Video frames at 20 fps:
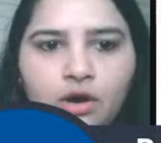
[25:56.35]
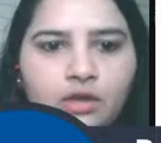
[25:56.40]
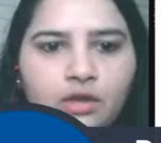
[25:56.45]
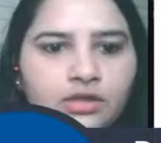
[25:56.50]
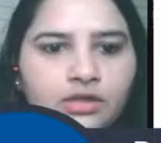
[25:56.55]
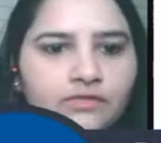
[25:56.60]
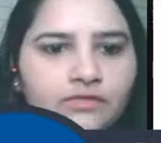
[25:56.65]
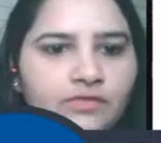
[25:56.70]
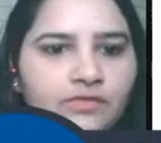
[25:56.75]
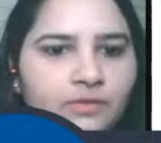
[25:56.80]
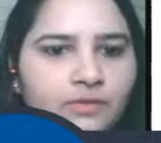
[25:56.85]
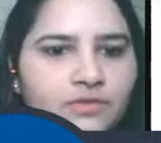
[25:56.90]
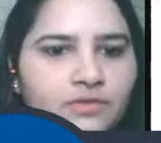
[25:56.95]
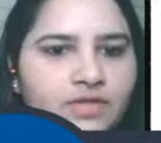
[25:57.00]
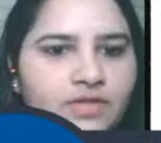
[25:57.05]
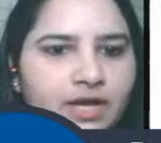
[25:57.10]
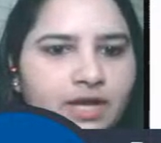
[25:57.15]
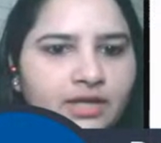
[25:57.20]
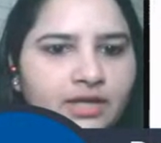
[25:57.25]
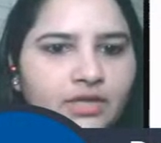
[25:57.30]
on the flip
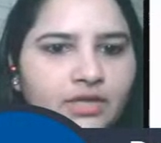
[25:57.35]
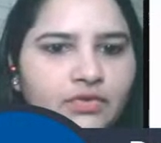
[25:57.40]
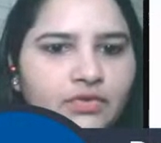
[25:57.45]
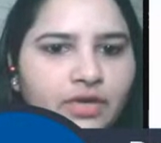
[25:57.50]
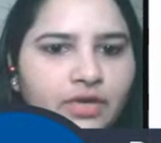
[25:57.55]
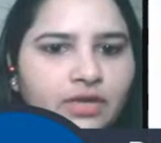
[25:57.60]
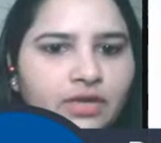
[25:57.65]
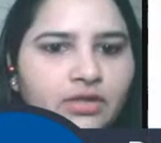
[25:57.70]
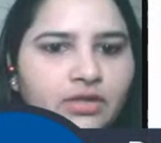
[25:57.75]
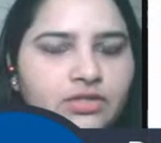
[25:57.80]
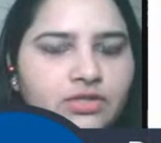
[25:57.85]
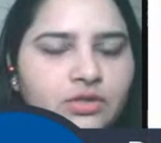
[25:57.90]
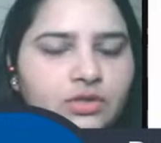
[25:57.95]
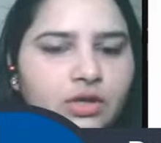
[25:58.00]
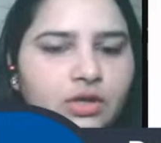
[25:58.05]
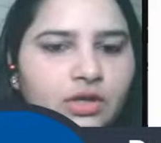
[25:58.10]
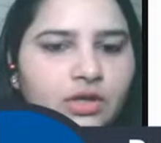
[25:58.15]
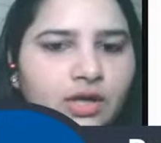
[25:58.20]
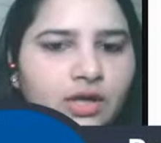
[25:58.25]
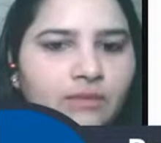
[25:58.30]
side, the trend does
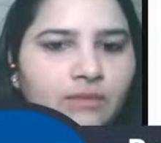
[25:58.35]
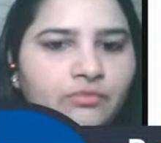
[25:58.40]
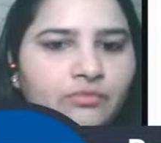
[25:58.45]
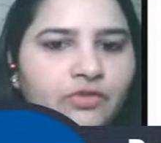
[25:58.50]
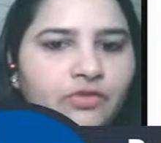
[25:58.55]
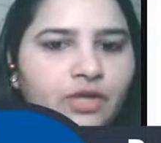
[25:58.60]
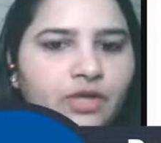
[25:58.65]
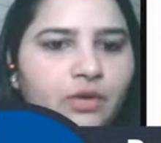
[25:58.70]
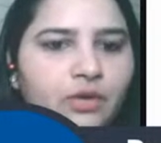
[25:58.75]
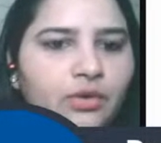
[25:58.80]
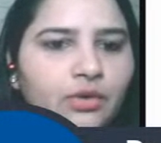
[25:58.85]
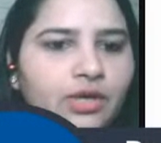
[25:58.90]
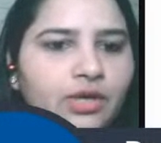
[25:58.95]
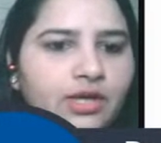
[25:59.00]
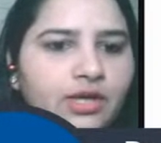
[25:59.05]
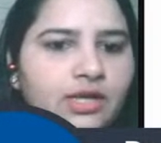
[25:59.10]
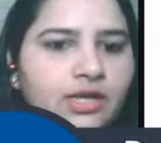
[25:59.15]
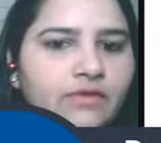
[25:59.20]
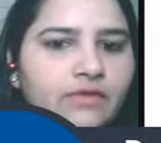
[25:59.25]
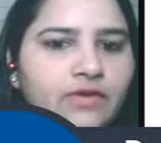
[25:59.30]
not come without
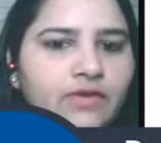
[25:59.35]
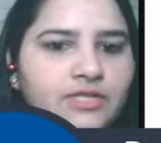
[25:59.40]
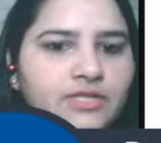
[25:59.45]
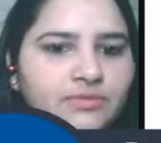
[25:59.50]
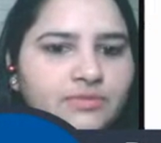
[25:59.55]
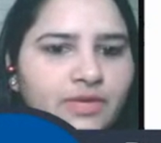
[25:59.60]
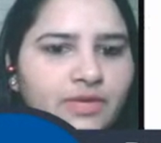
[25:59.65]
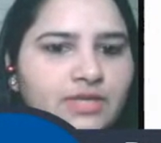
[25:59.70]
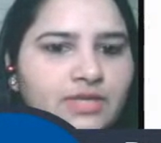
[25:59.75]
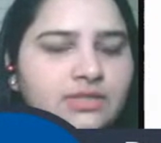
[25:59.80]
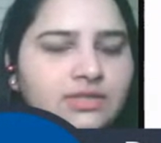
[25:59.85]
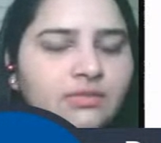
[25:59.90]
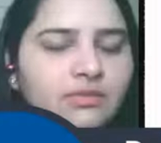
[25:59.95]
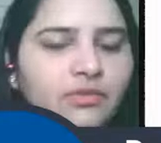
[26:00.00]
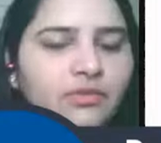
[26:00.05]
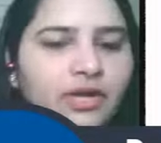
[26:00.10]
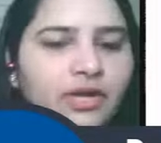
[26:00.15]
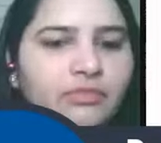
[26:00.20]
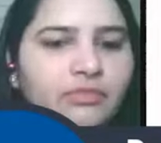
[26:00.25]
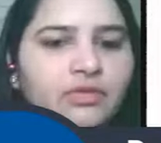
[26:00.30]
negative aspects. The
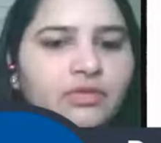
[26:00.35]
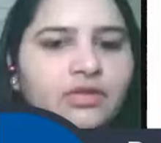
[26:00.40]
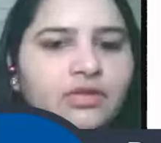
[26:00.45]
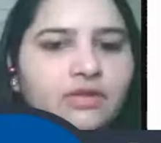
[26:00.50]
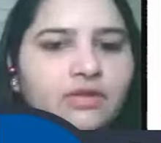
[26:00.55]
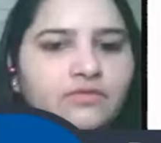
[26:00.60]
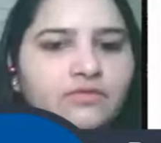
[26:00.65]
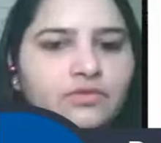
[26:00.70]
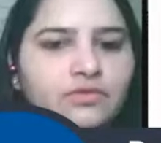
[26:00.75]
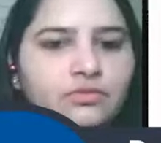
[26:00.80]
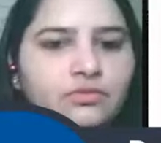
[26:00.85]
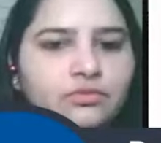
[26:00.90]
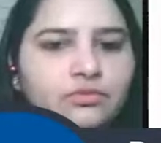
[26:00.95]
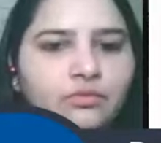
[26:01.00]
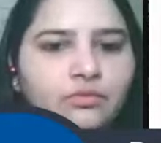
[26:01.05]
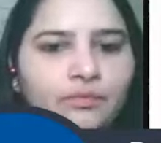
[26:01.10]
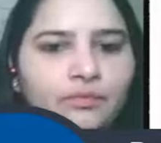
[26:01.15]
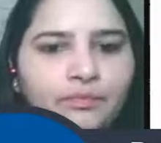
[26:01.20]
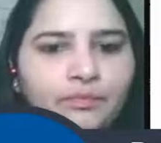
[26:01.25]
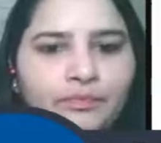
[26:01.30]
primary theft
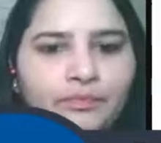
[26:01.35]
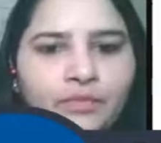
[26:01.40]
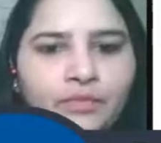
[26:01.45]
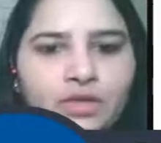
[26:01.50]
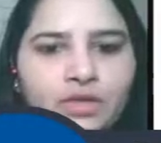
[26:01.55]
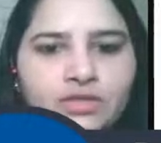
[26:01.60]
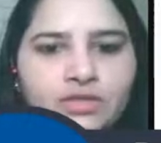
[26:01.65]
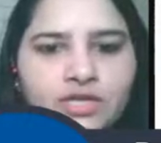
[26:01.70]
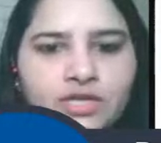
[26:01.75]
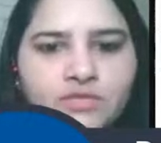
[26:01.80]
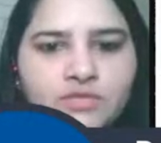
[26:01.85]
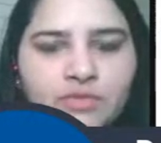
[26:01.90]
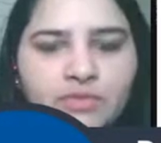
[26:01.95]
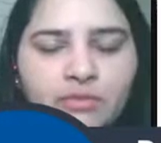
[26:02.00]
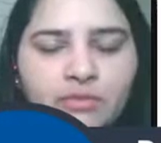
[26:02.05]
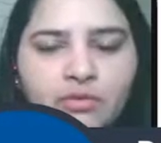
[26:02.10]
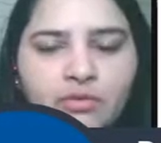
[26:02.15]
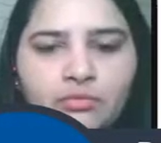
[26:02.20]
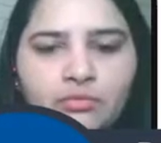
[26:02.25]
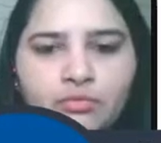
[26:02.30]
tool, such
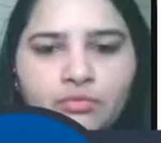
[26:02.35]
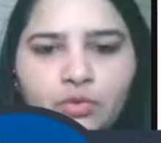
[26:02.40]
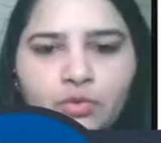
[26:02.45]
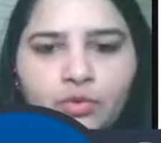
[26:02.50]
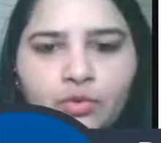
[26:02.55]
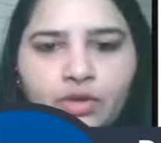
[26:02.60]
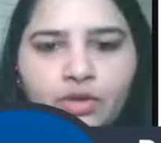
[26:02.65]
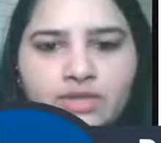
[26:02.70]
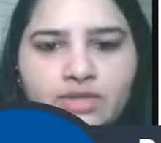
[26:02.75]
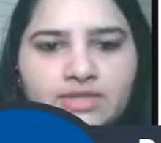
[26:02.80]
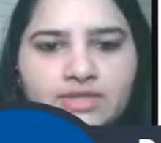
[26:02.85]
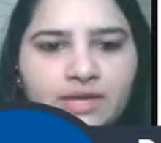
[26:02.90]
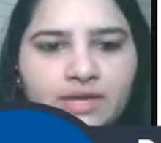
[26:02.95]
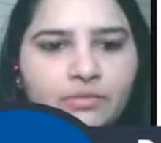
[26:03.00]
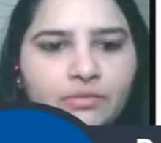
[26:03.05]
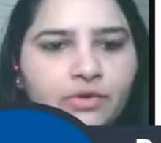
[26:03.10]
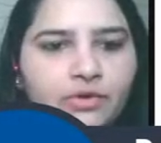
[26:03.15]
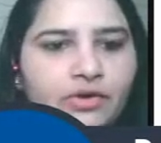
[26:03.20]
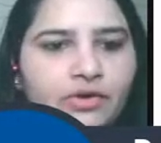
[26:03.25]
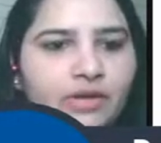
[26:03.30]
payment mode is
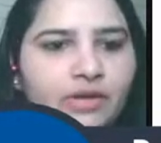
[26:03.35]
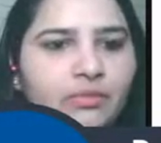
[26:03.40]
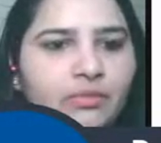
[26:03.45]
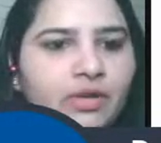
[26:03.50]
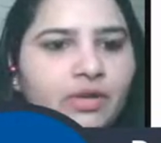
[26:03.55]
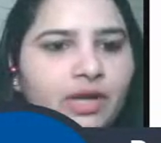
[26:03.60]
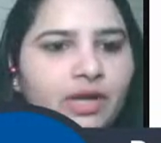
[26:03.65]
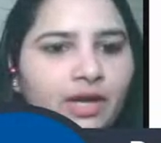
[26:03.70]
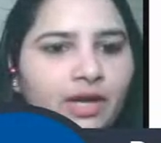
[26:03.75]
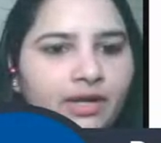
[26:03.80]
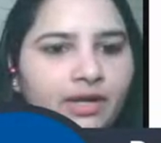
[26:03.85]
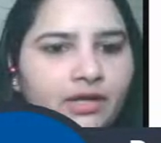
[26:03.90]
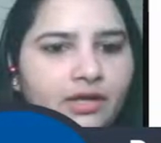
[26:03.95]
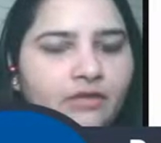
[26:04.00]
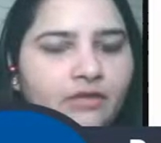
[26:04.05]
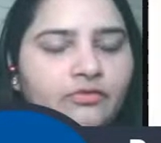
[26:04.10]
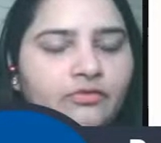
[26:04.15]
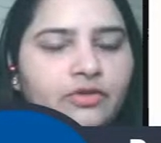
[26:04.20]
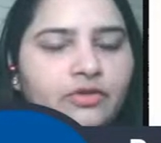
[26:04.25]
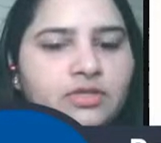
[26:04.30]
cybercrime and
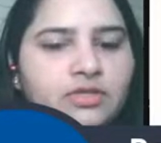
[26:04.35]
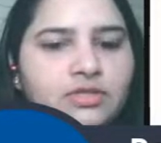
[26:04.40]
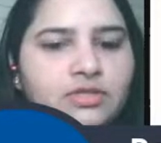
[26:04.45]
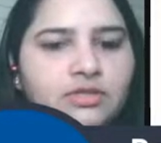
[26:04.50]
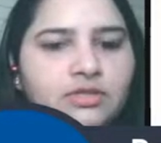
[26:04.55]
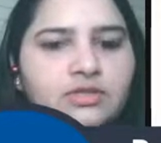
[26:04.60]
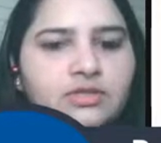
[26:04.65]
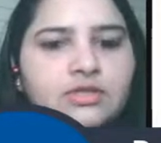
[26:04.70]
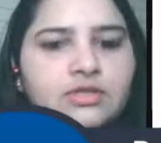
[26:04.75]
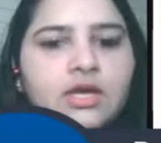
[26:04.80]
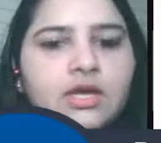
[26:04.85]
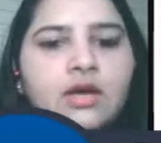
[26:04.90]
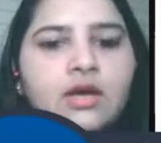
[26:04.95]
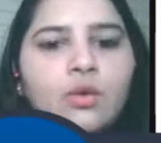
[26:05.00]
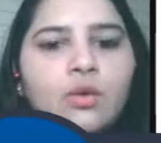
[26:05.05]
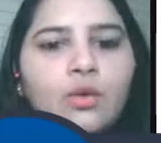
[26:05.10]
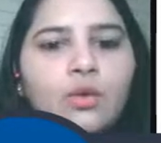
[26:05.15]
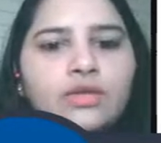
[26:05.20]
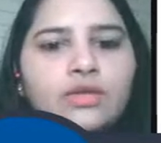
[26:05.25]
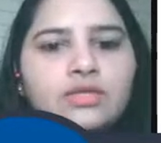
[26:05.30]
hacking, for instance.
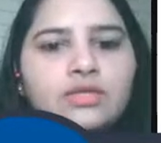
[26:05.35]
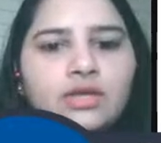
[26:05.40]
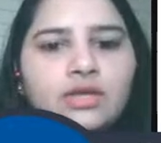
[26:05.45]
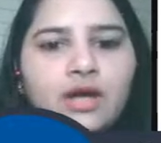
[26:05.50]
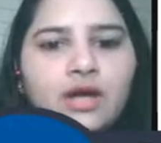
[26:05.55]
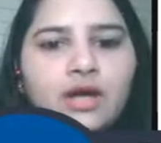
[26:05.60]
Once the